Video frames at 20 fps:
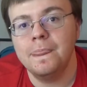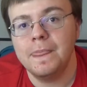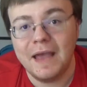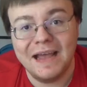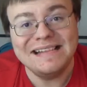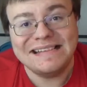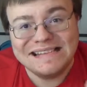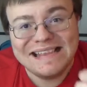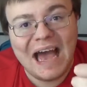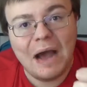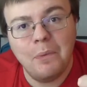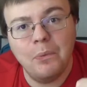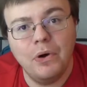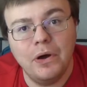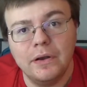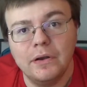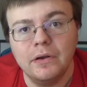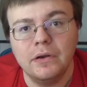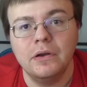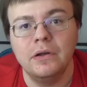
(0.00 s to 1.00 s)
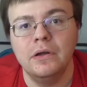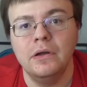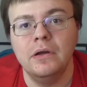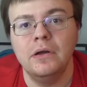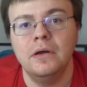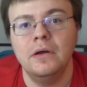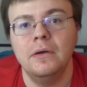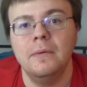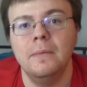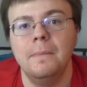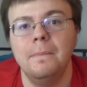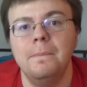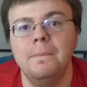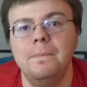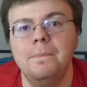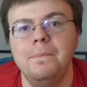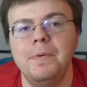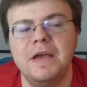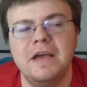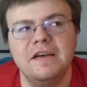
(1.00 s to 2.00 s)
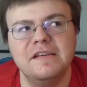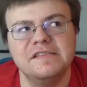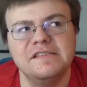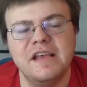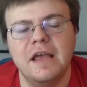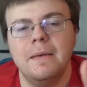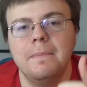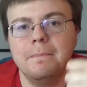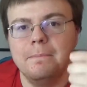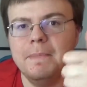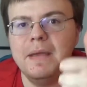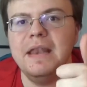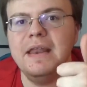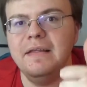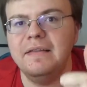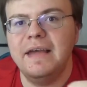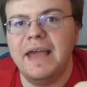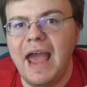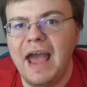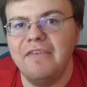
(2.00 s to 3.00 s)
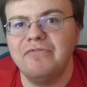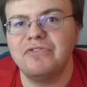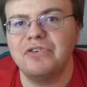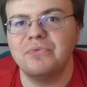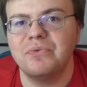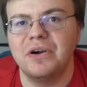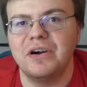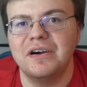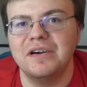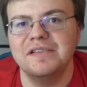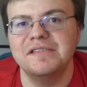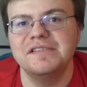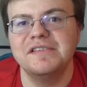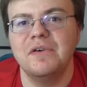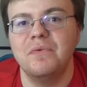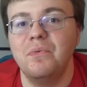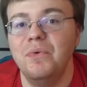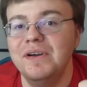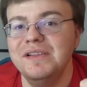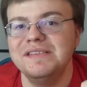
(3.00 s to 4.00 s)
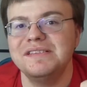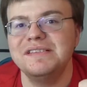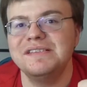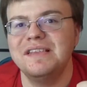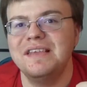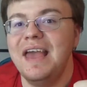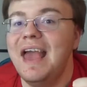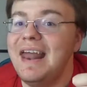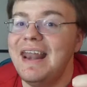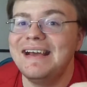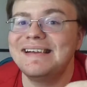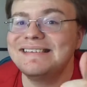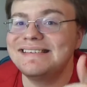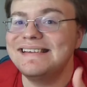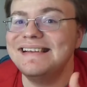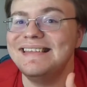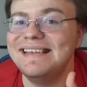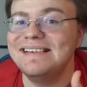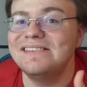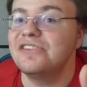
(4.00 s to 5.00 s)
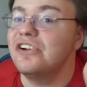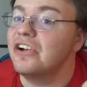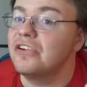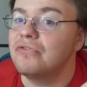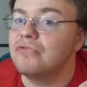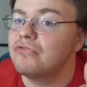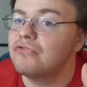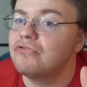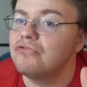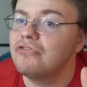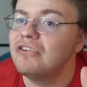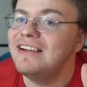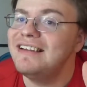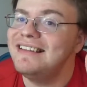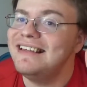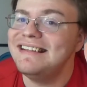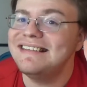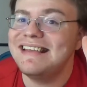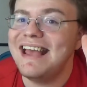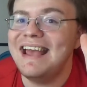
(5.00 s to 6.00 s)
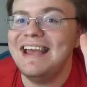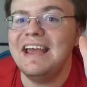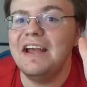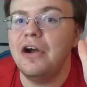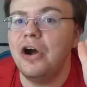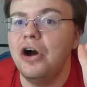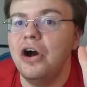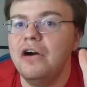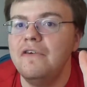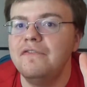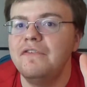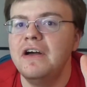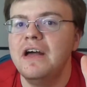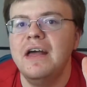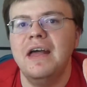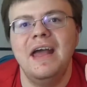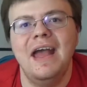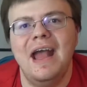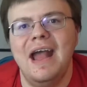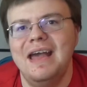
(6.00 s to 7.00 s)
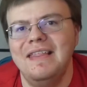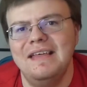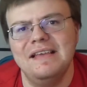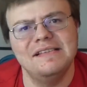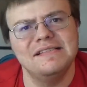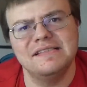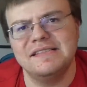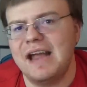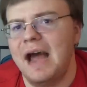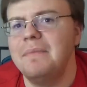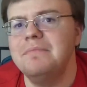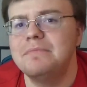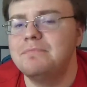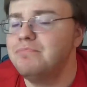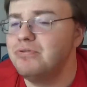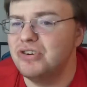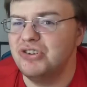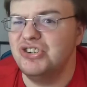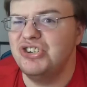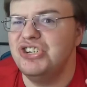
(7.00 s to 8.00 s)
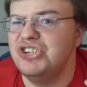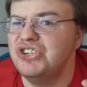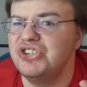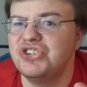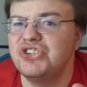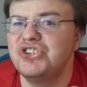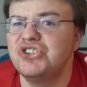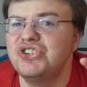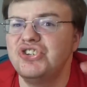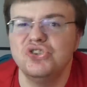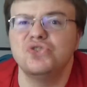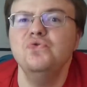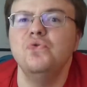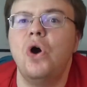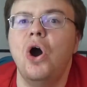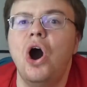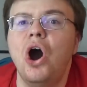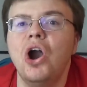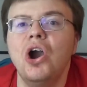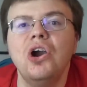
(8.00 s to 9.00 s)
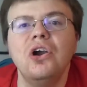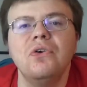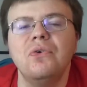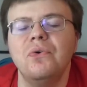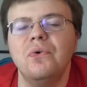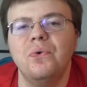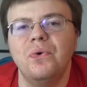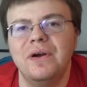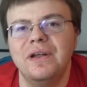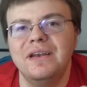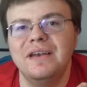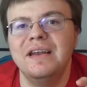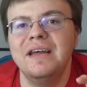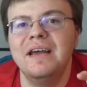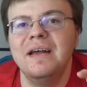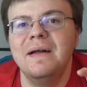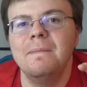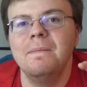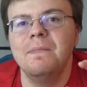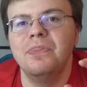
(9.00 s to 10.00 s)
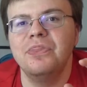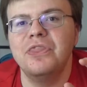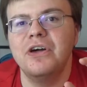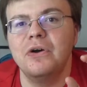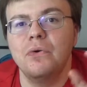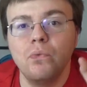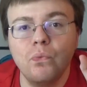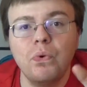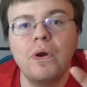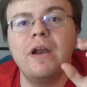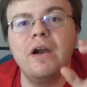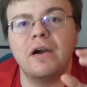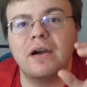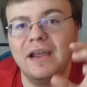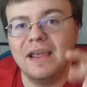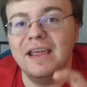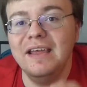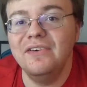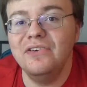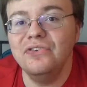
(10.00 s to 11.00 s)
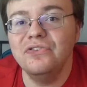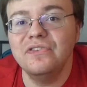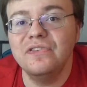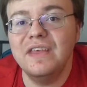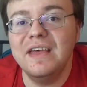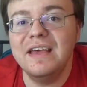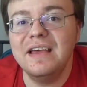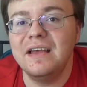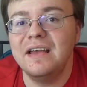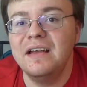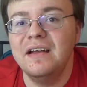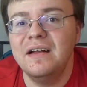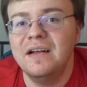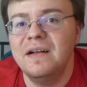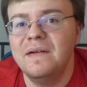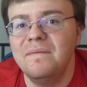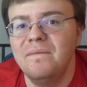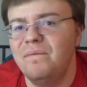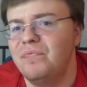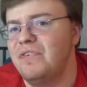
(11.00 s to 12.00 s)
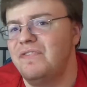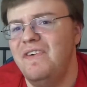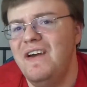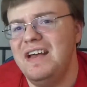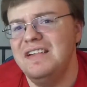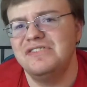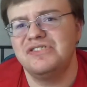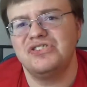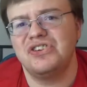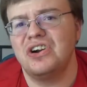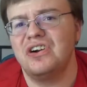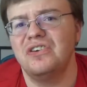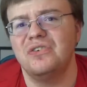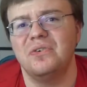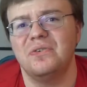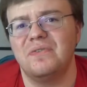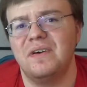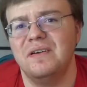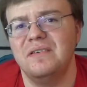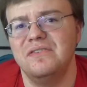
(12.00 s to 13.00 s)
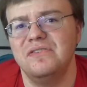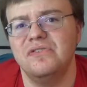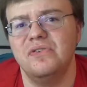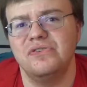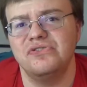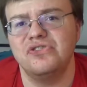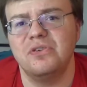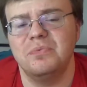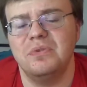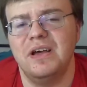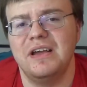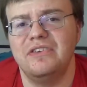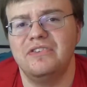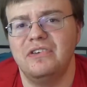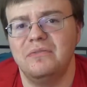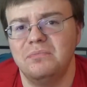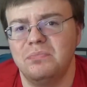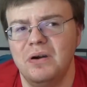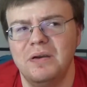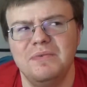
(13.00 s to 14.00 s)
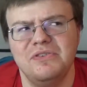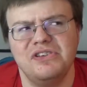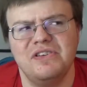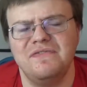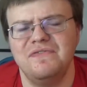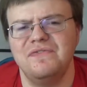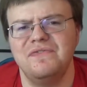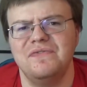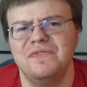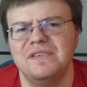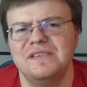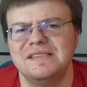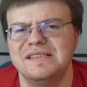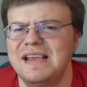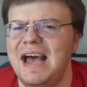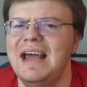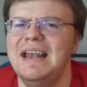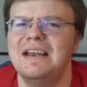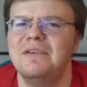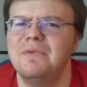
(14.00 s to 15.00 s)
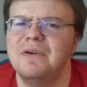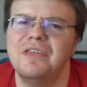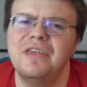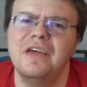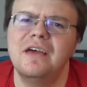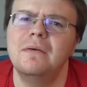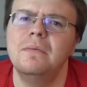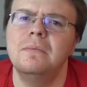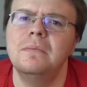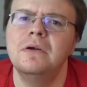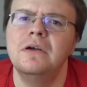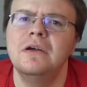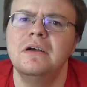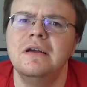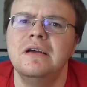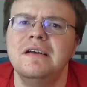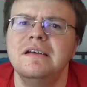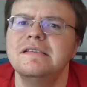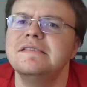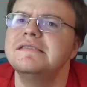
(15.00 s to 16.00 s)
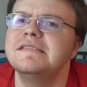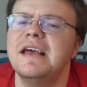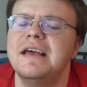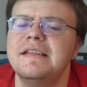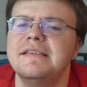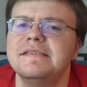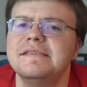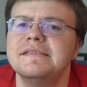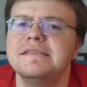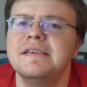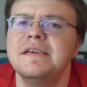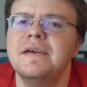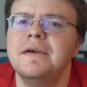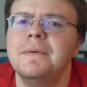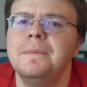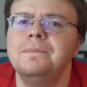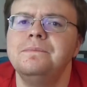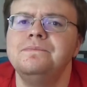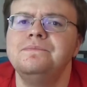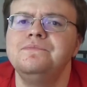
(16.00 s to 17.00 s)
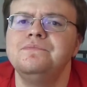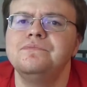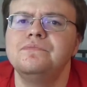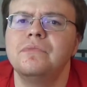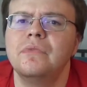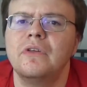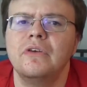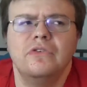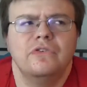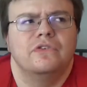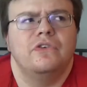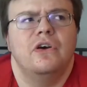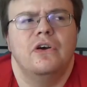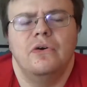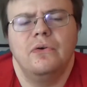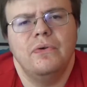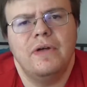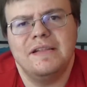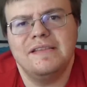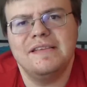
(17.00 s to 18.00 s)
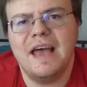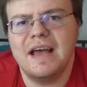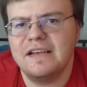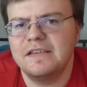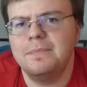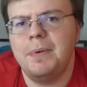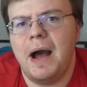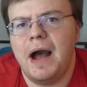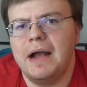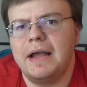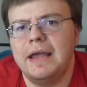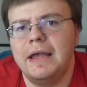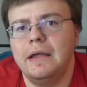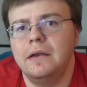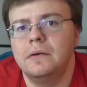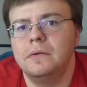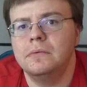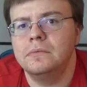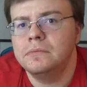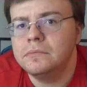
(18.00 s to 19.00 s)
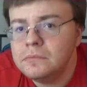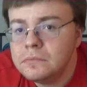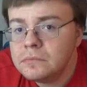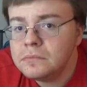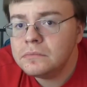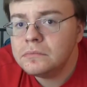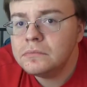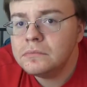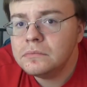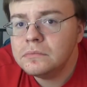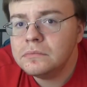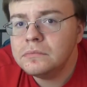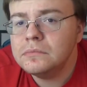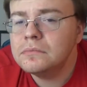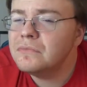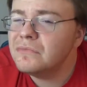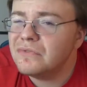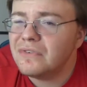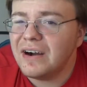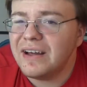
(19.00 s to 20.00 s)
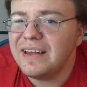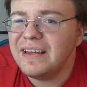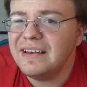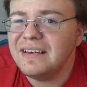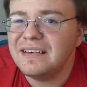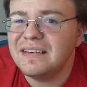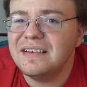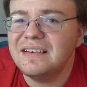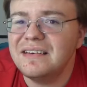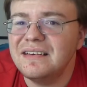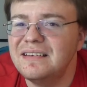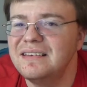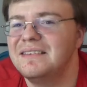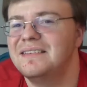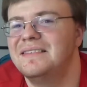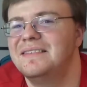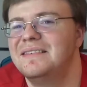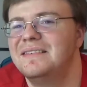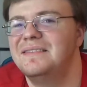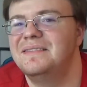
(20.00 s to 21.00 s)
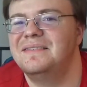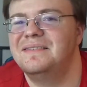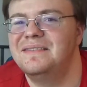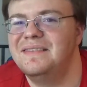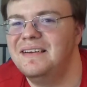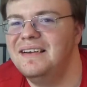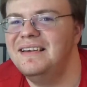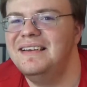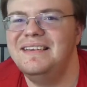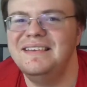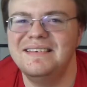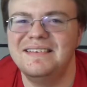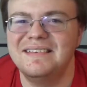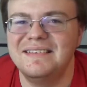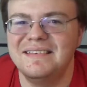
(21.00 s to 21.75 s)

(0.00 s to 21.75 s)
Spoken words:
It's that one. Because immediately afterwards, once the NXT thing started really taking off, and they stopped pushing so hard on the we are heels thing, the fans turned on Triple H and pretty much have sided with him since. So, that's X-Pac heat. Right? Right?